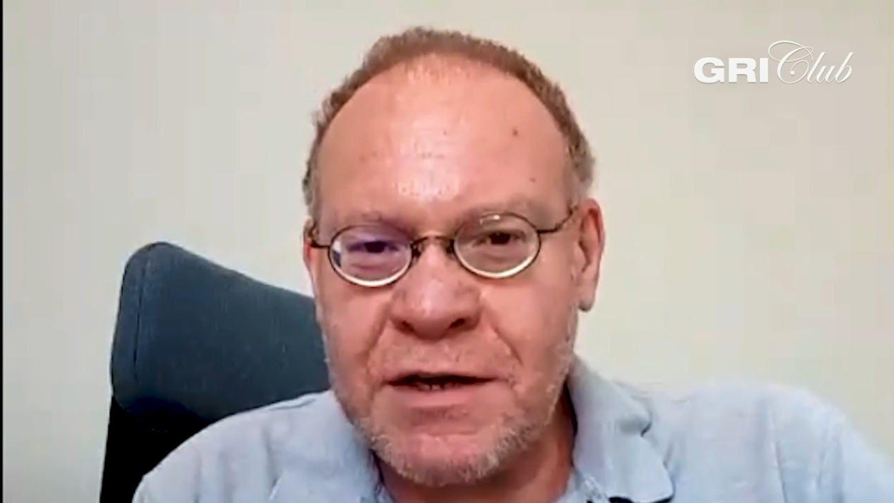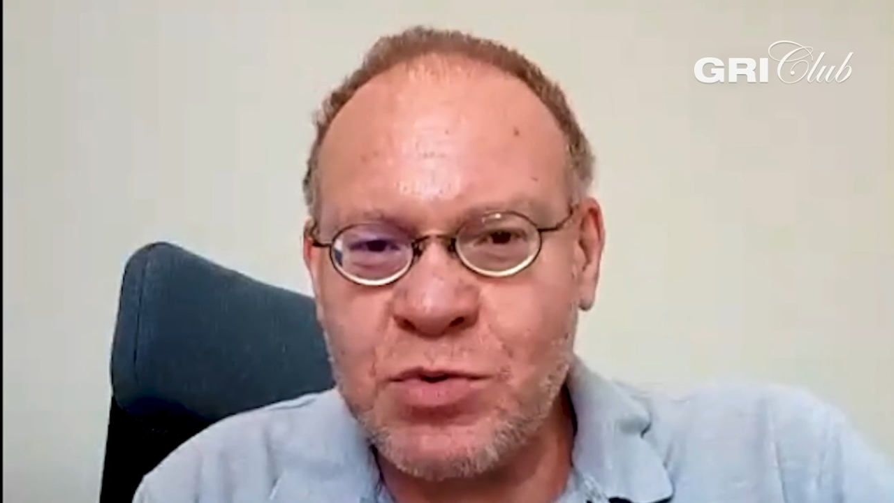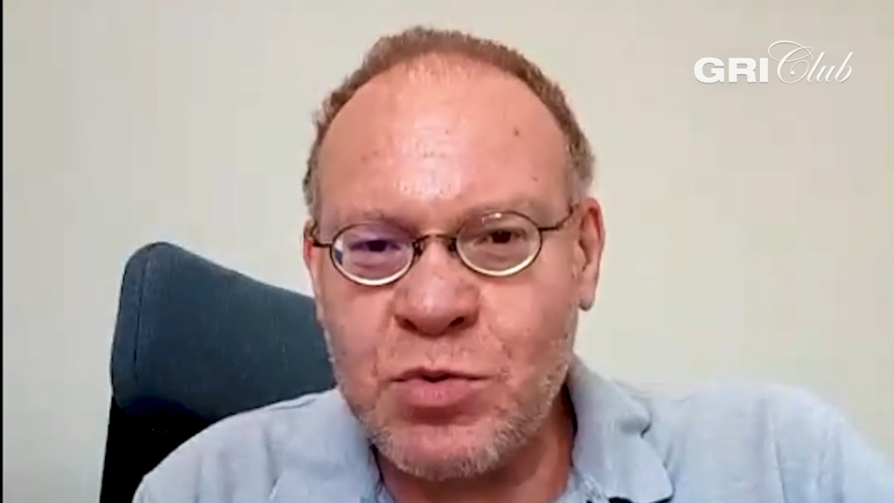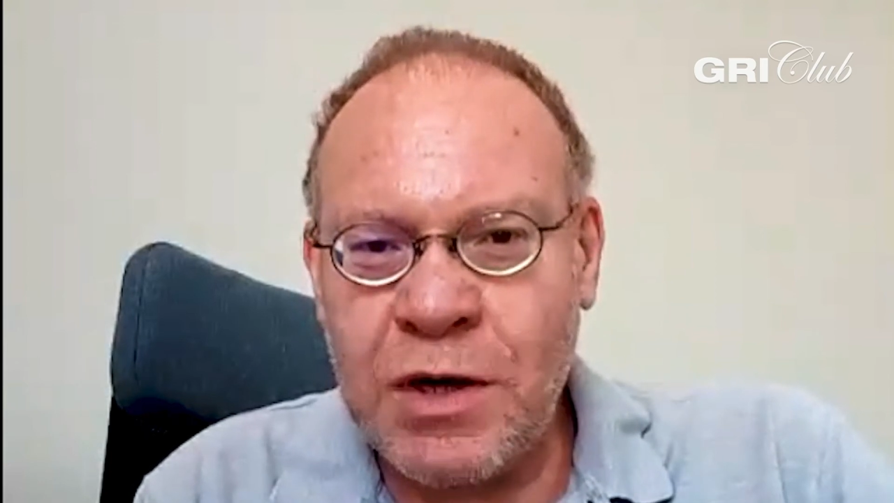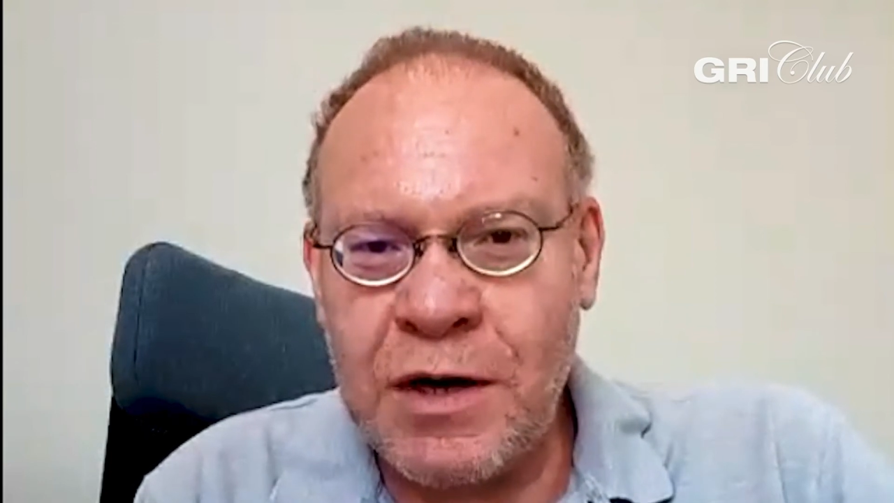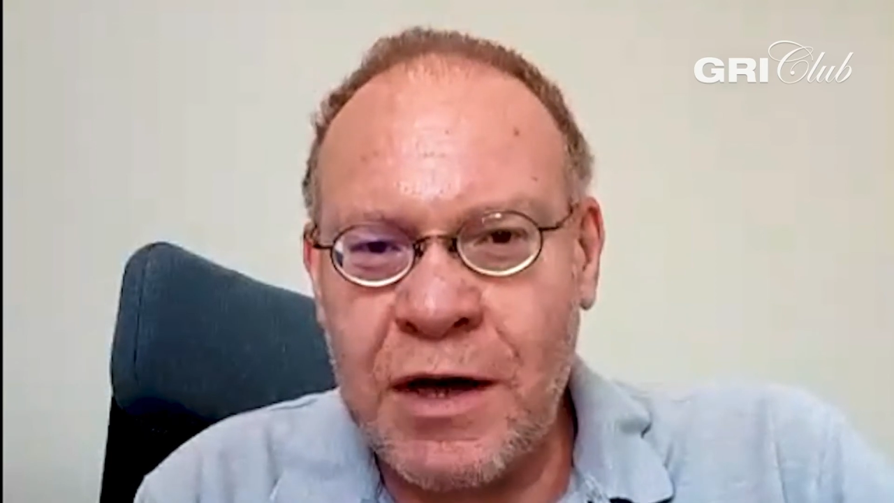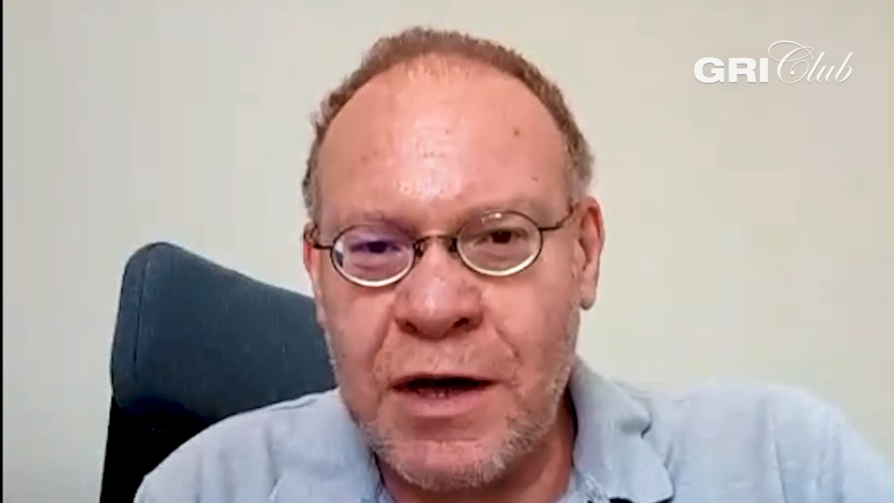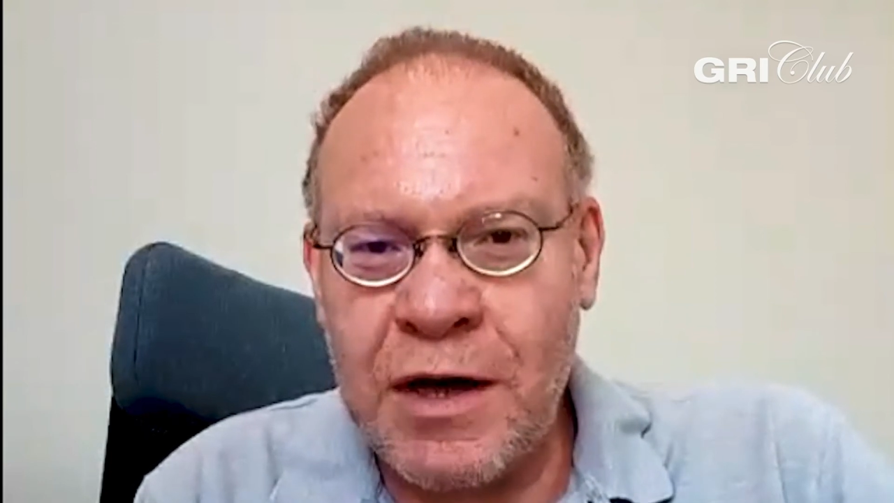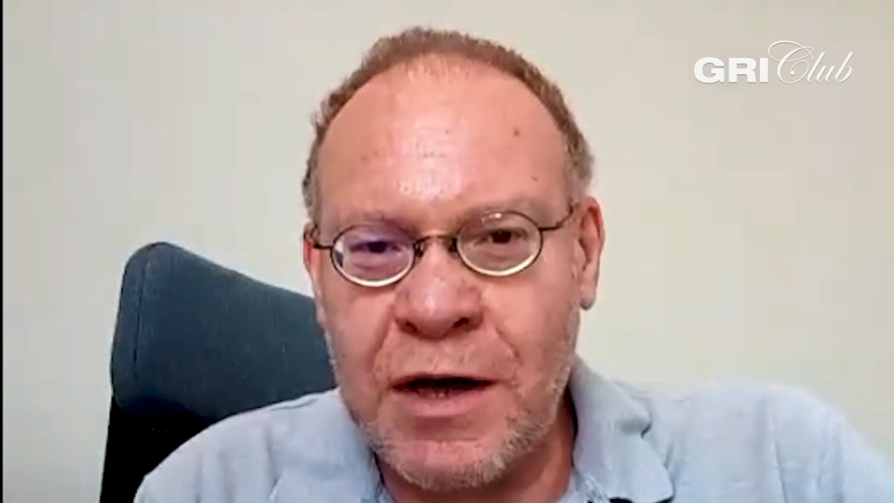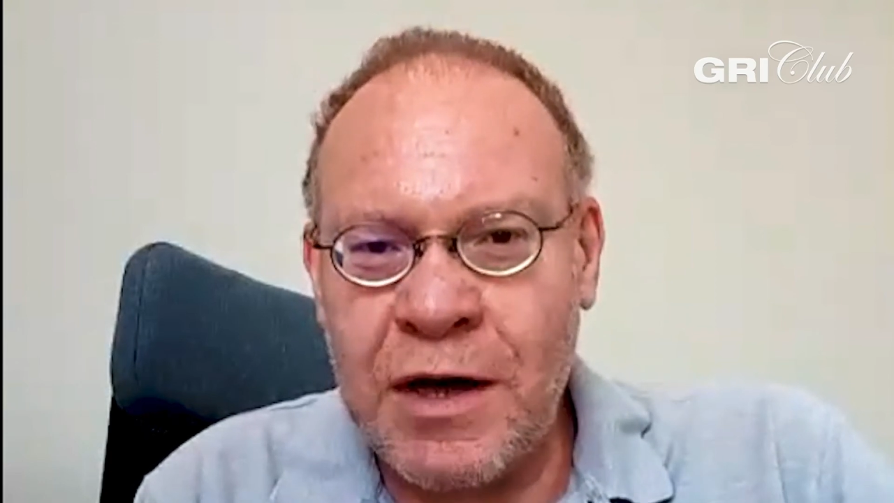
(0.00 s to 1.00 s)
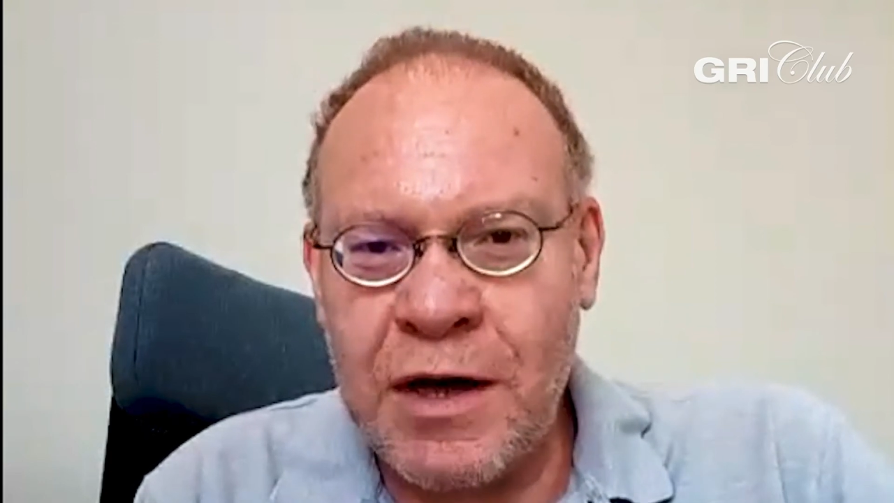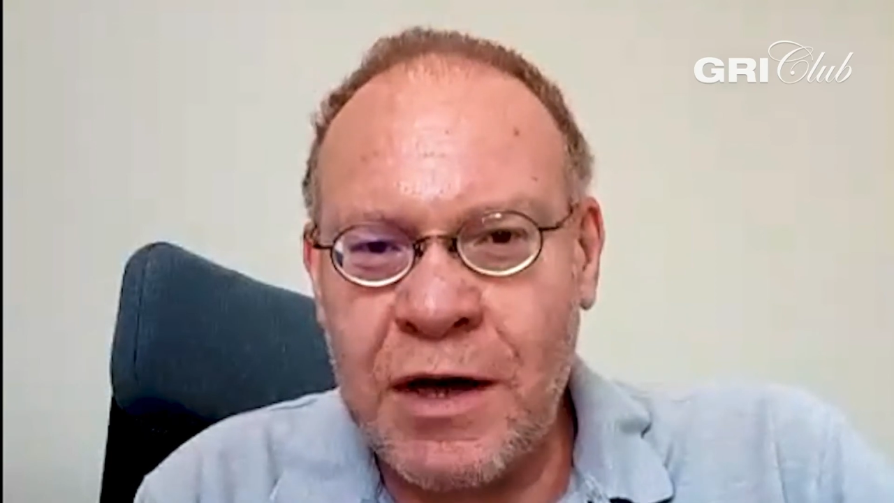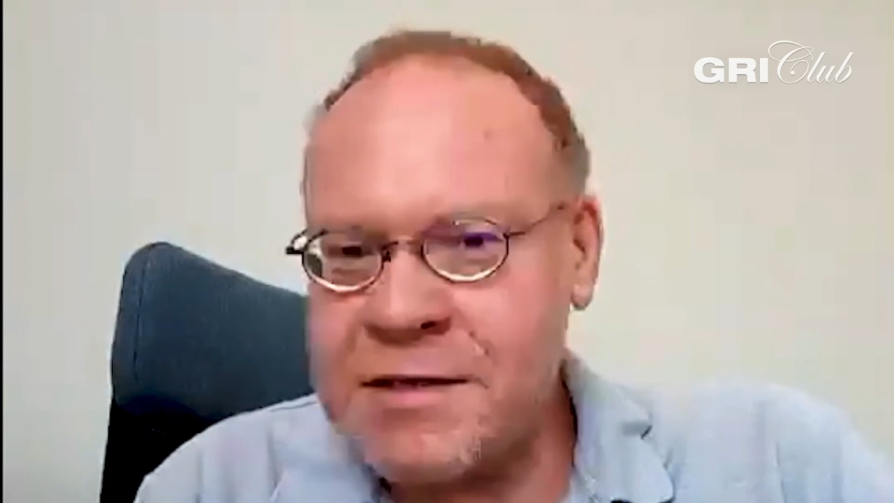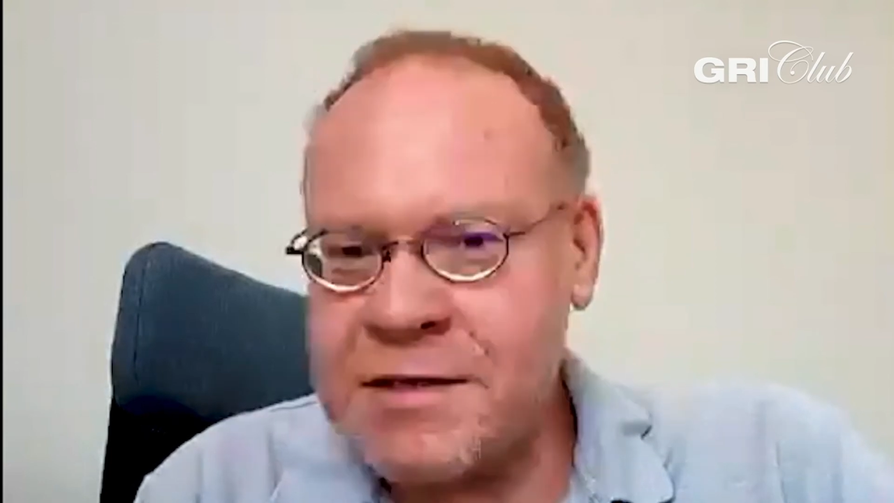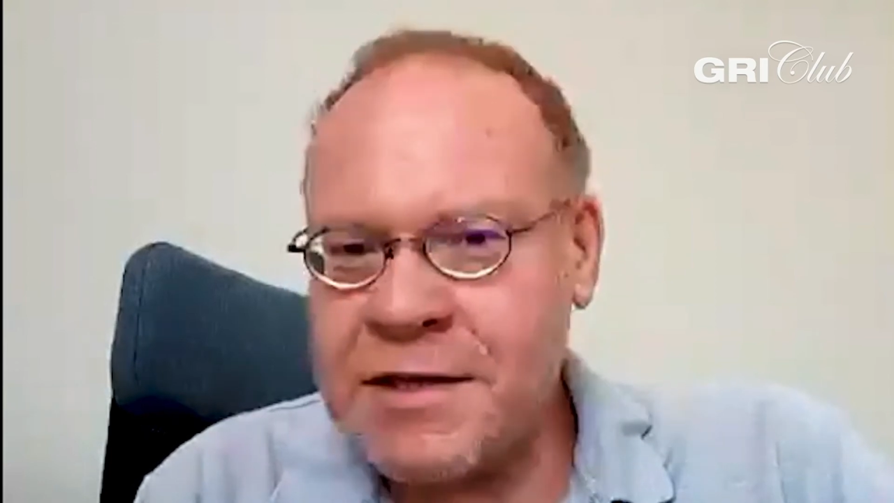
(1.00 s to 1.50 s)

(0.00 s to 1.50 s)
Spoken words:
as well as the